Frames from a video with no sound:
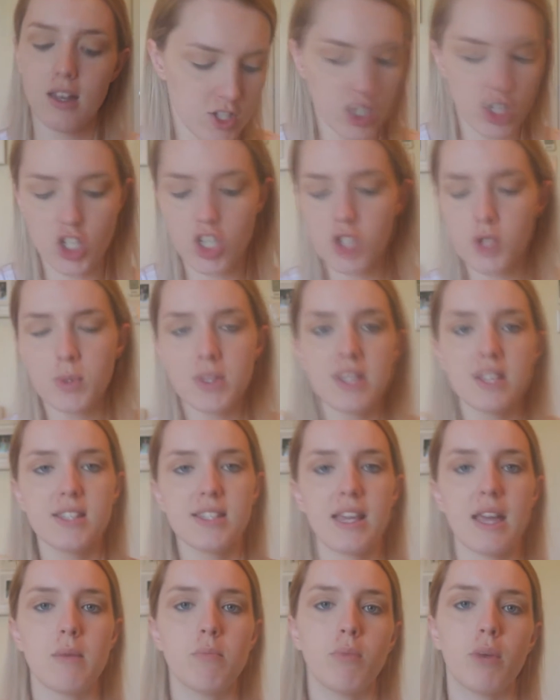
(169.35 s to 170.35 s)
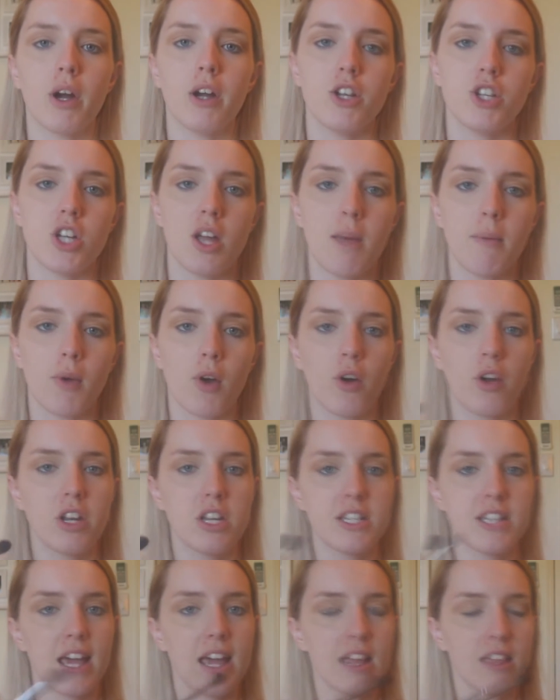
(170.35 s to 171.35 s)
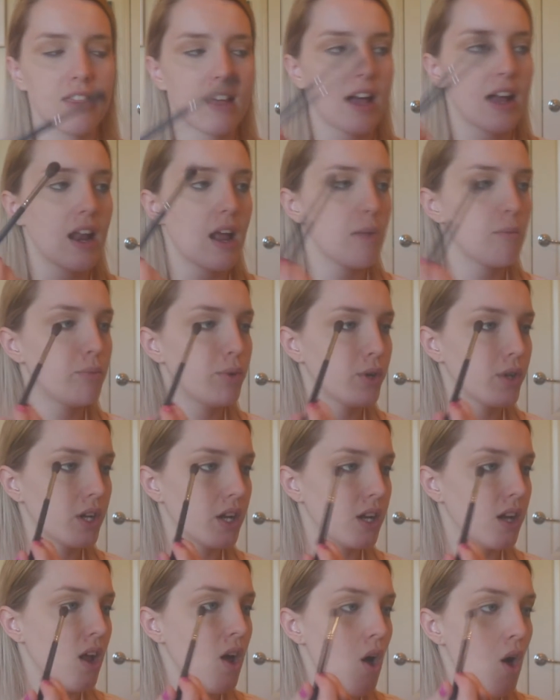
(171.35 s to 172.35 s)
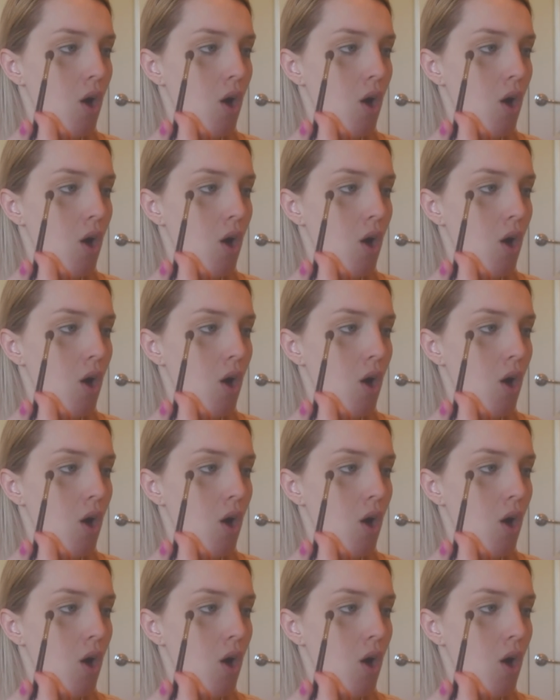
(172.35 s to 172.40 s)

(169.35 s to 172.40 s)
So just with the same brush, I'm going to take that and put it